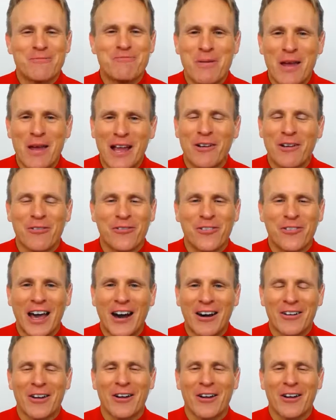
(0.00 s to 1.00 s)
big
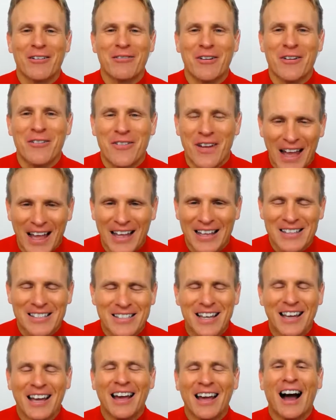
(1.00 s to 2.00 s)
failure of
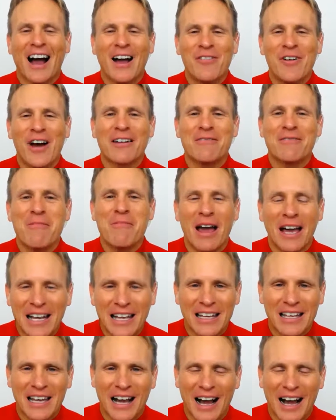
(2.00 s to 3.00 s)
events. I've had
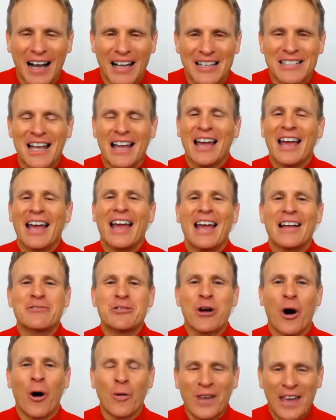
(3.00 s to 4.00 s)
many, guys. It's
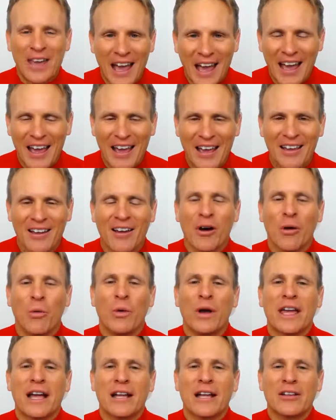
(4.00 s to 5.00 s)
okay.
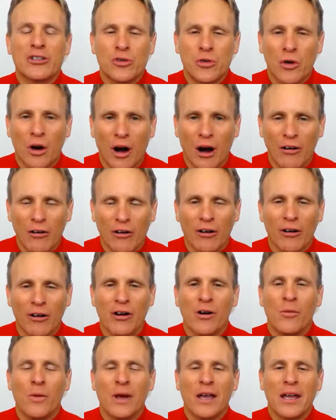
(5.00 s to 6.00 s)
We get stronger.
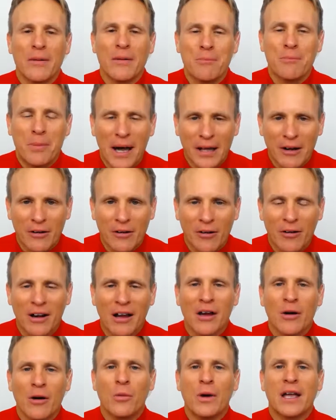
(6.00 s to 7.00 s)
We get better.
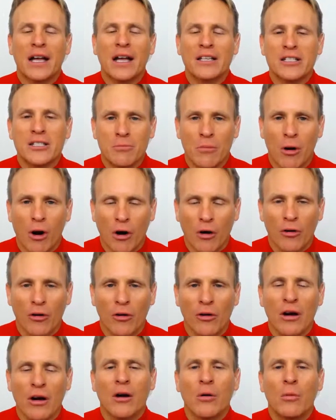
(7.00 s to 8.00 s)
We get
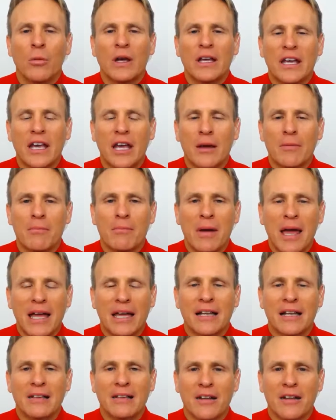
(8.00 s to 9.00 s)
smarter. We keep
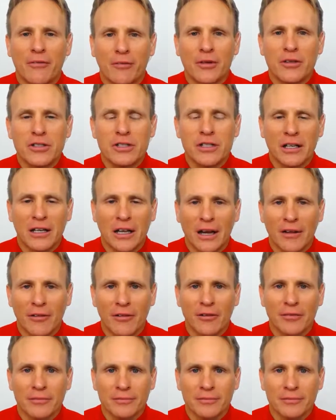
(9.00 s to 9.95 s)
making a difference together.